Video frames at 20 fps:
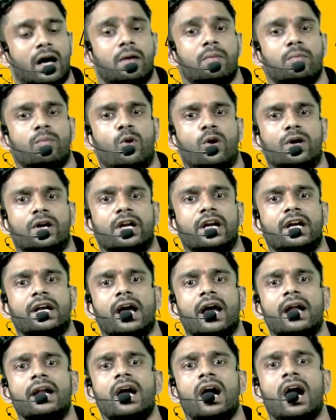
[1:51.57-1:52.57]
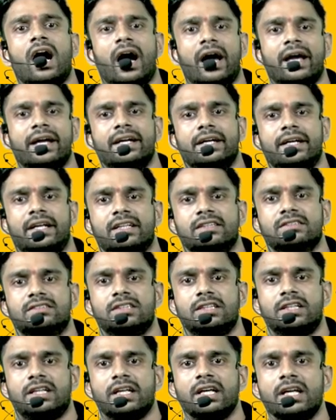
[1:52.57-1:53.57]
moderate and high
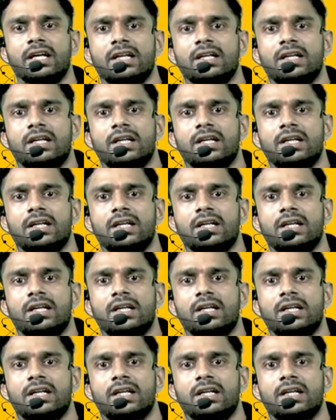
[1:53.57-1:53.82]
intensity